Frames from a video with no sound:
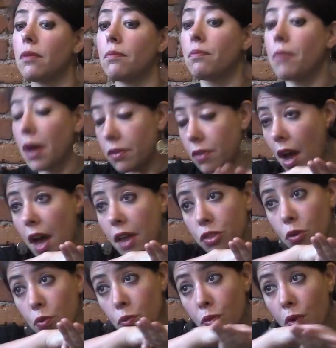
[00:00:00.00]
But on
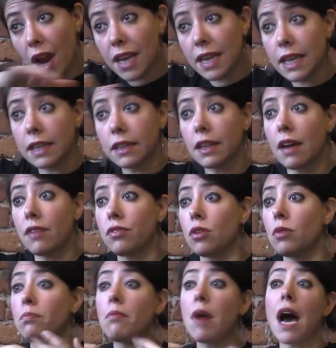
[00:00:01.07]
the writing
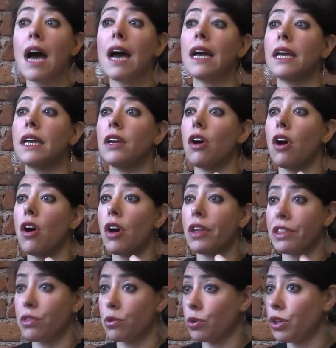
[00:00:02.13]
level, my
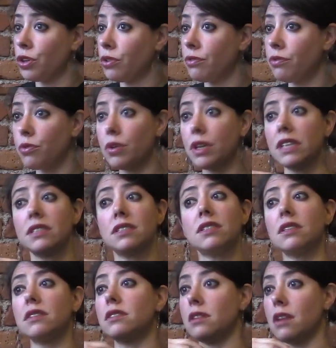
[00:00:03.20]
authorial voice
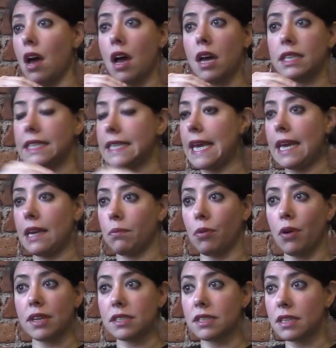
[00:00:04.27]
does not take
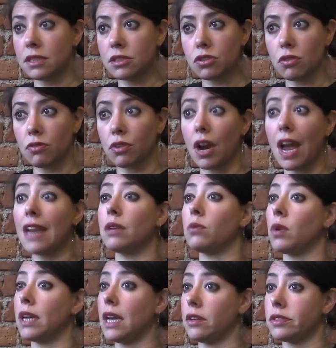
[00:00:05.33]
precedence over
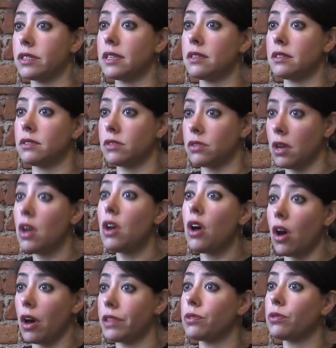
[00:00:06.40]
anyone else's
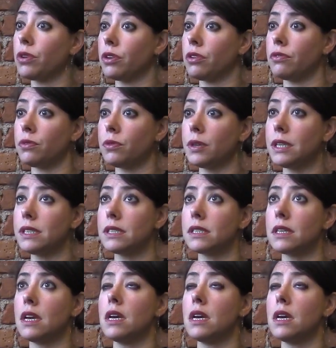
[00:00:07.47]
authorial voice.